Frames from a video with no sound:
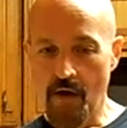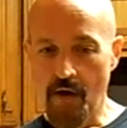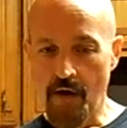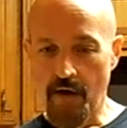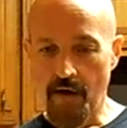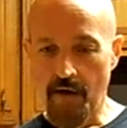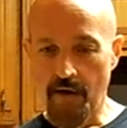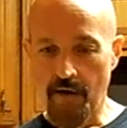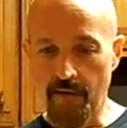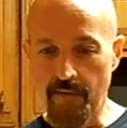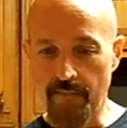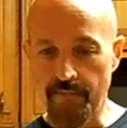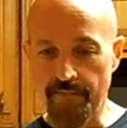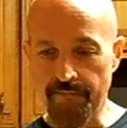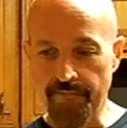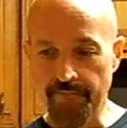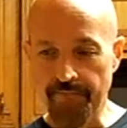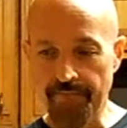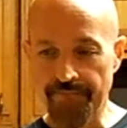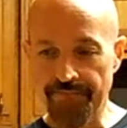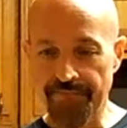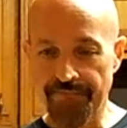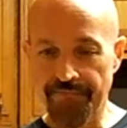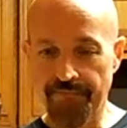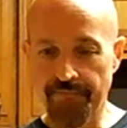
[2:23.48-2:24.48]
So
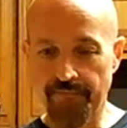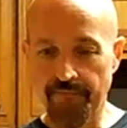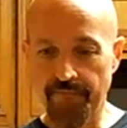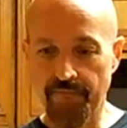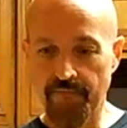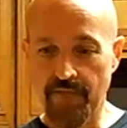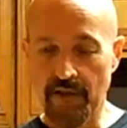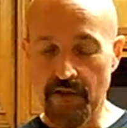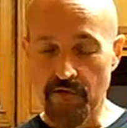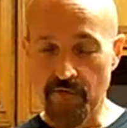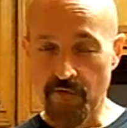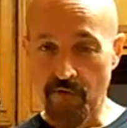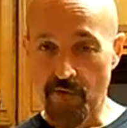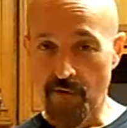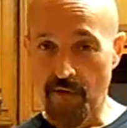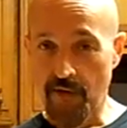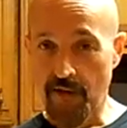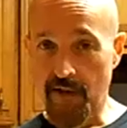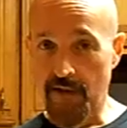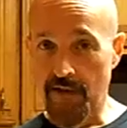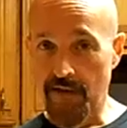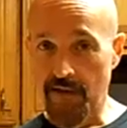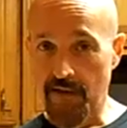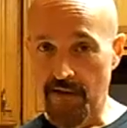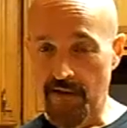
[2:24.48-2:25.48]
we want
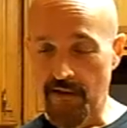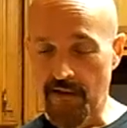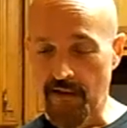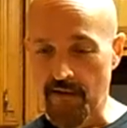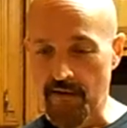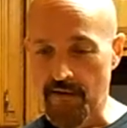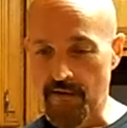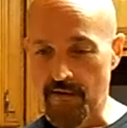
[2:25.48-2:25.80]
to cut that down.